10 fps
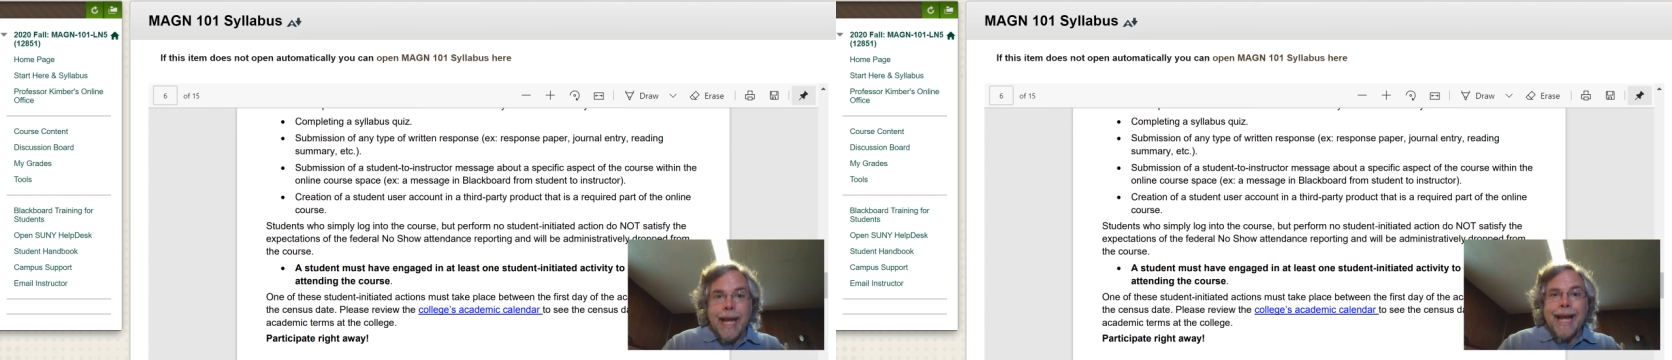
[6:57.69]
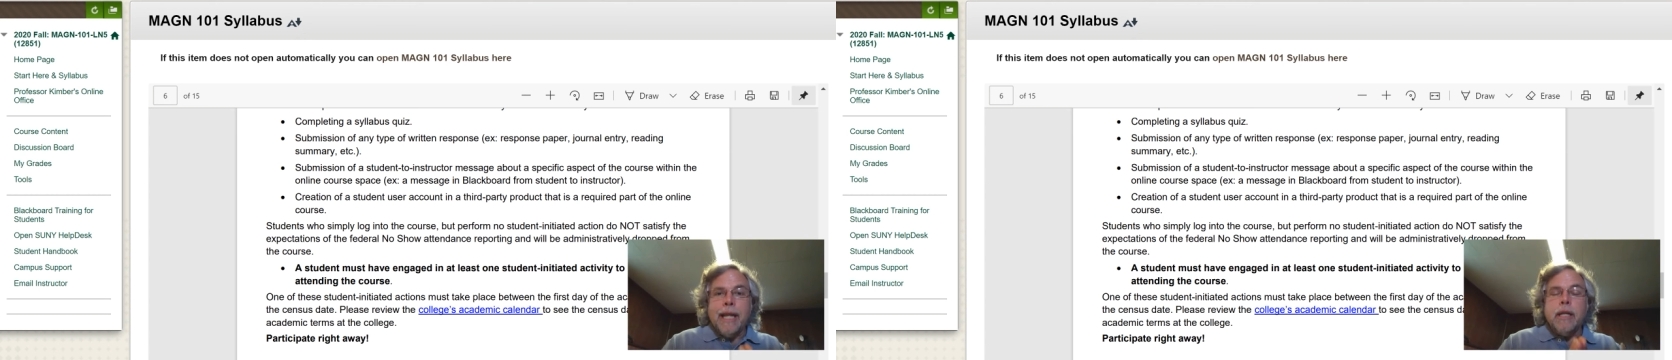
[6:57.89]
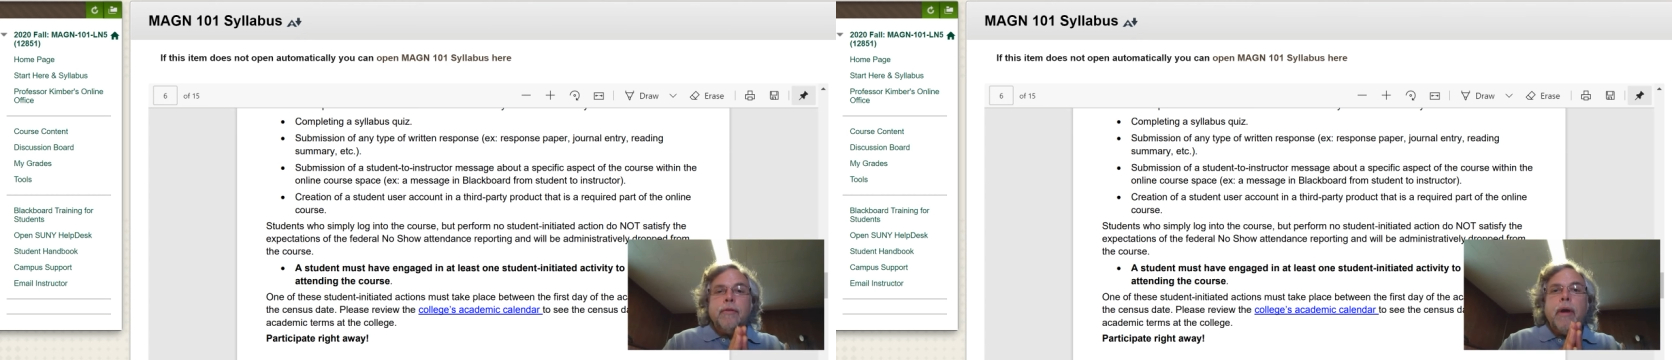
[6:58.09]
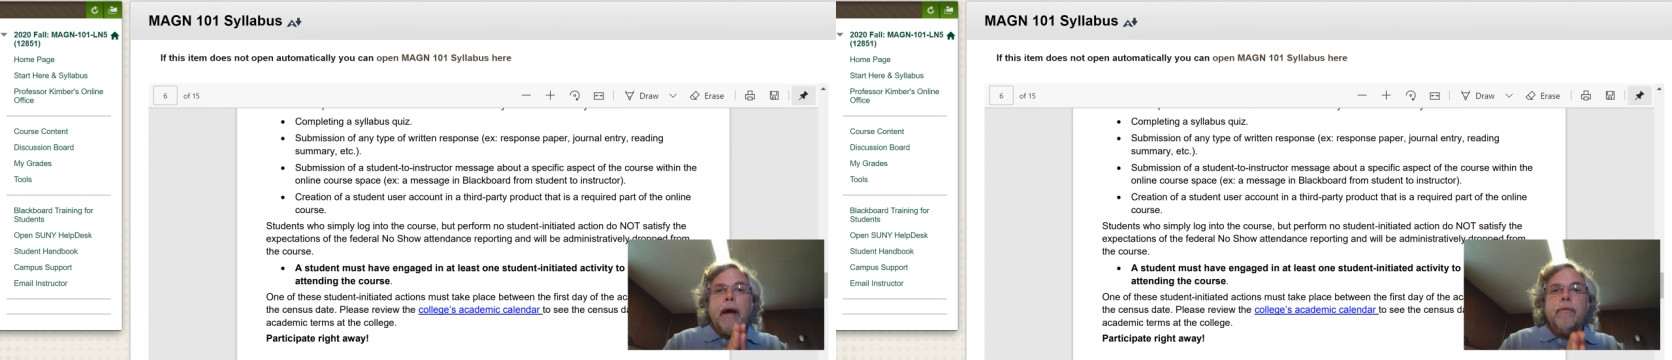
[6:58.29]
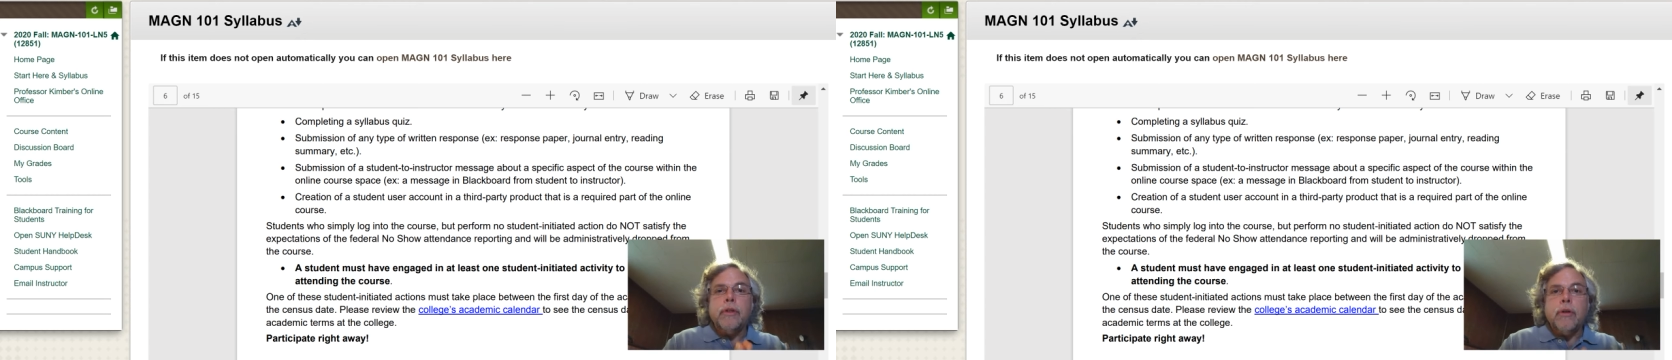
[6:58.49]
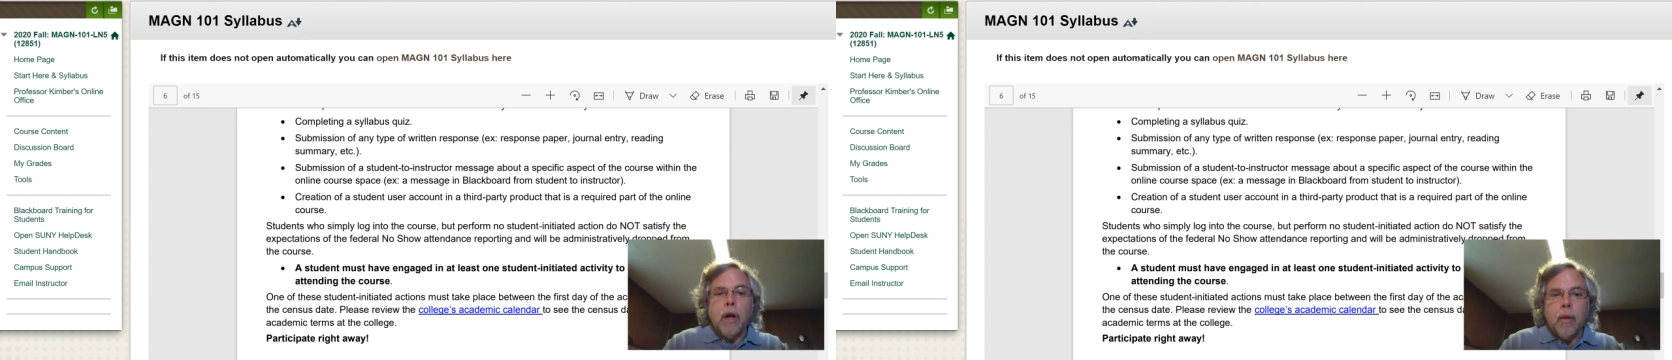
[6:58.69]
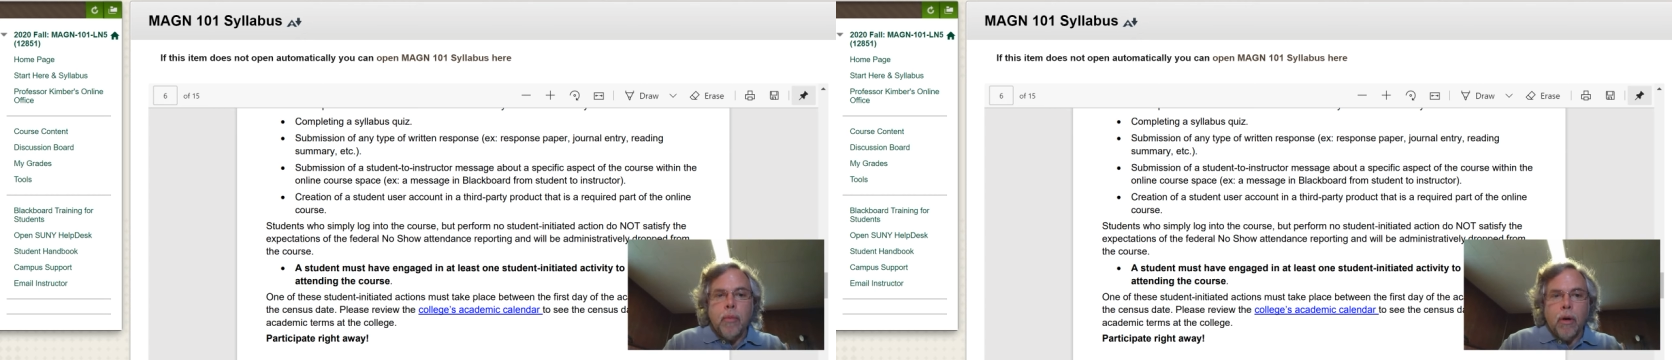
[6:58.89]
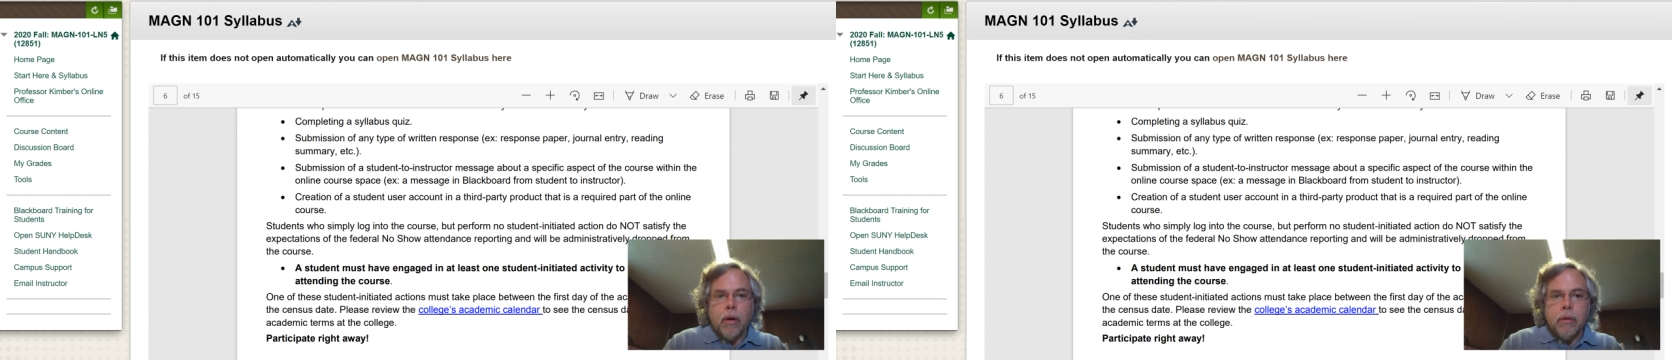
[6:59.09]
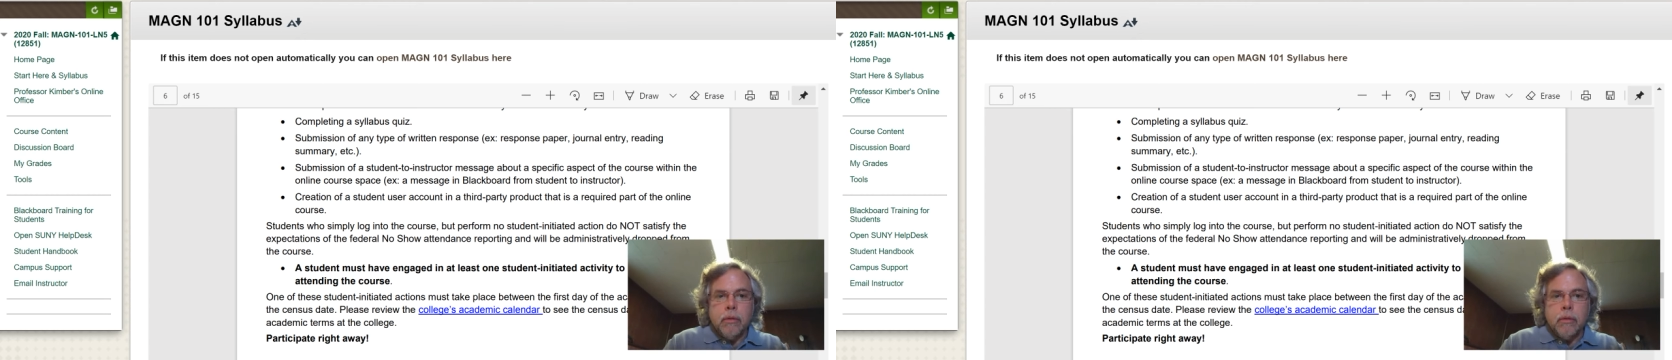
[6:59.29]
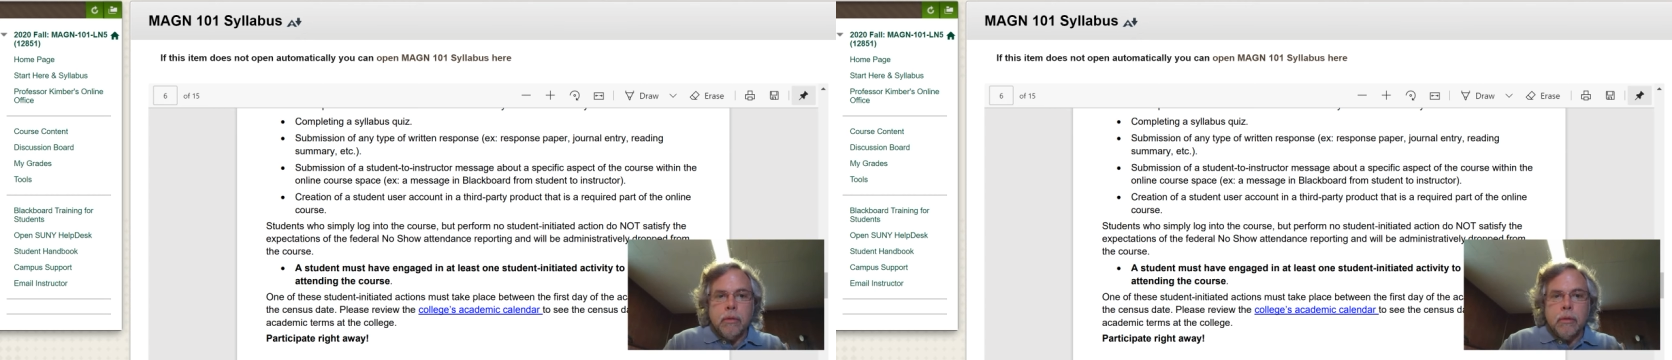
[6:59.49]
And if you have trouble
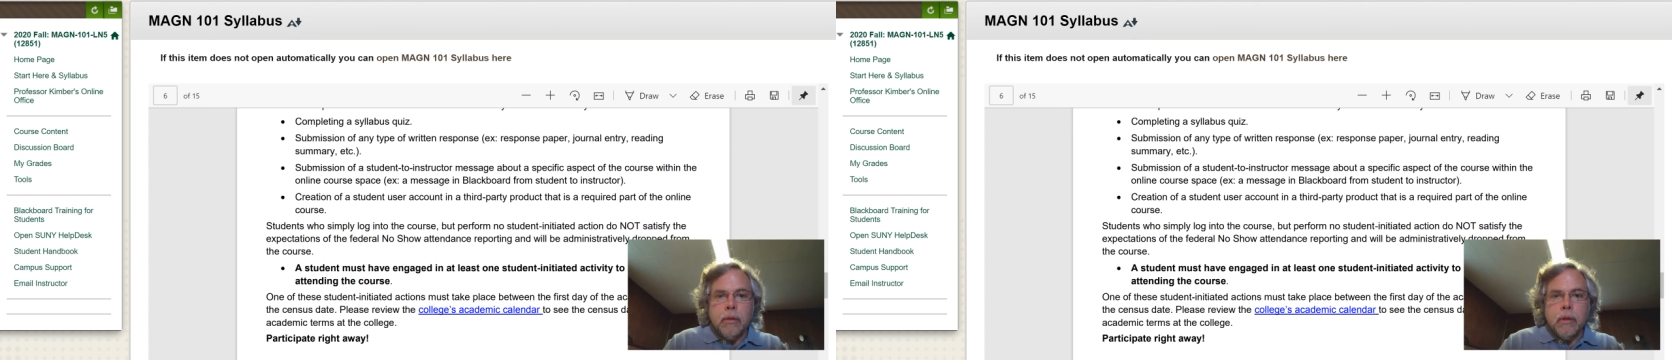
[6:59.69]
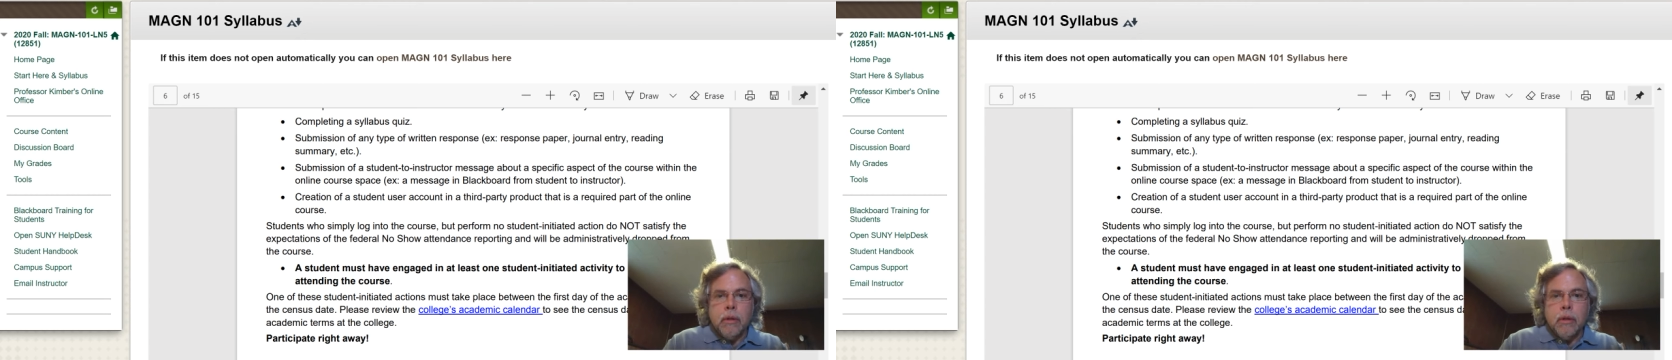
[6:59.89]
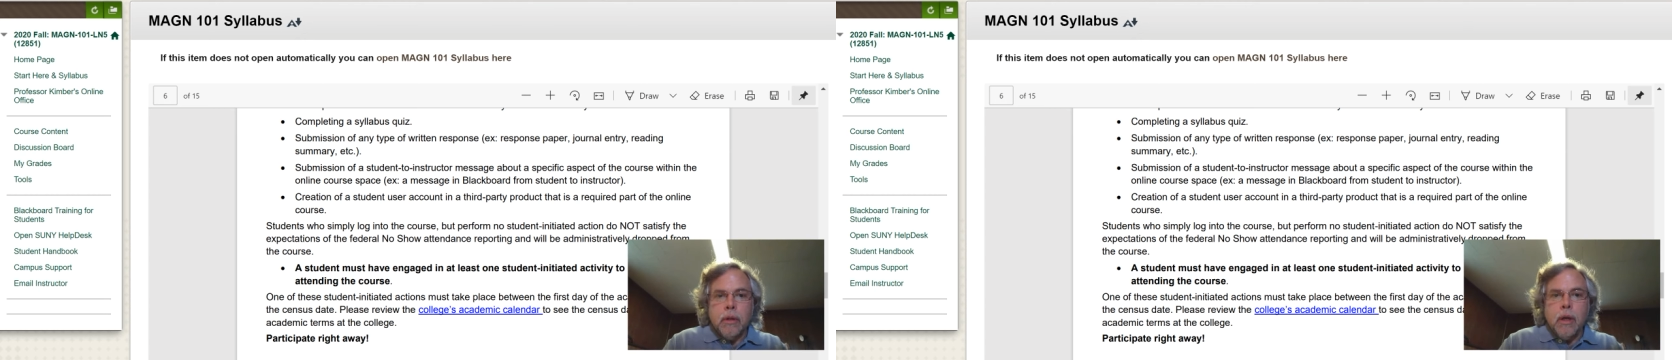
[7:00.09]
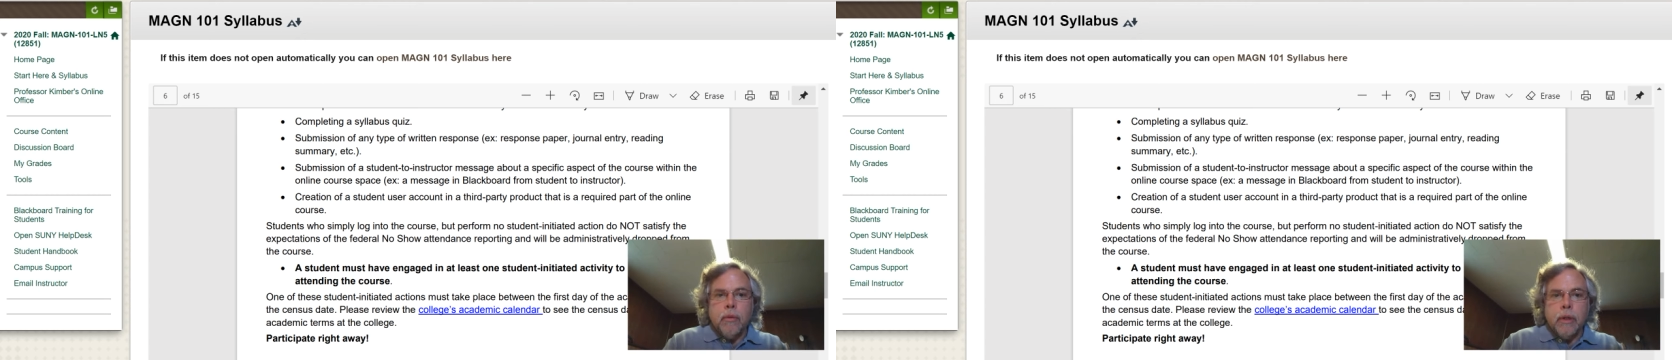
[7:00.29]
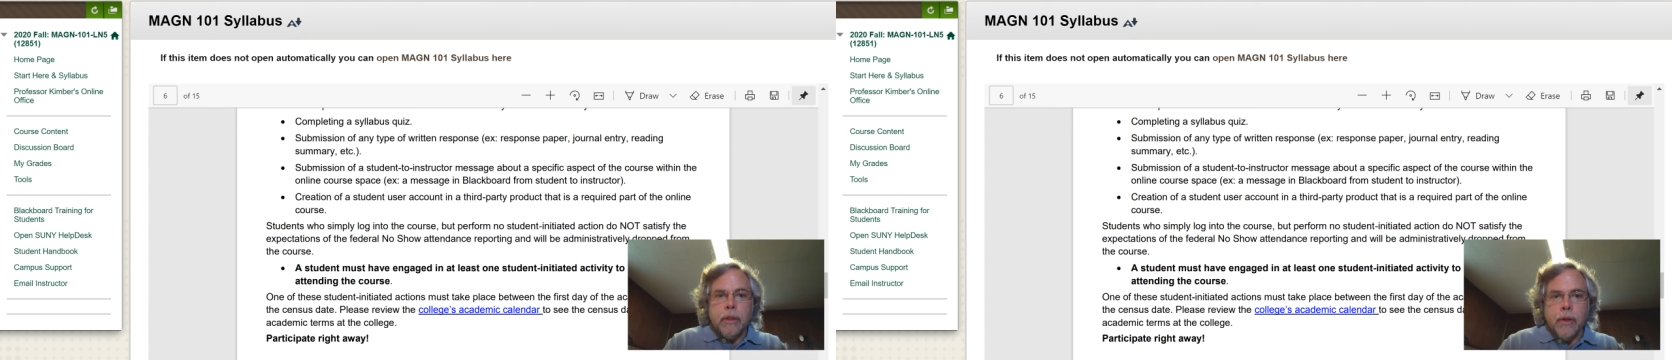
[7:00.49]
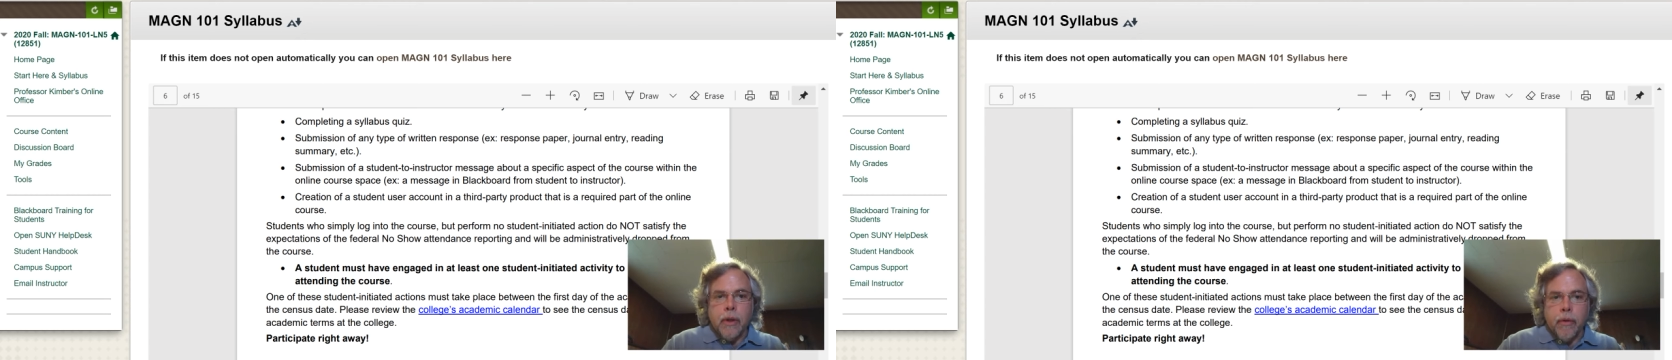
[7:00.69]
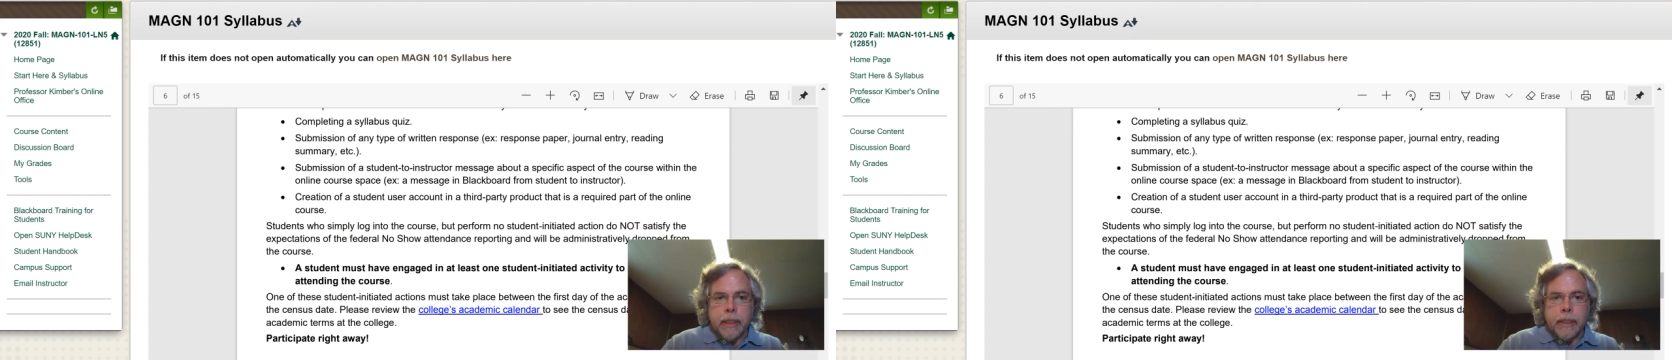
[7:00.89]
with doing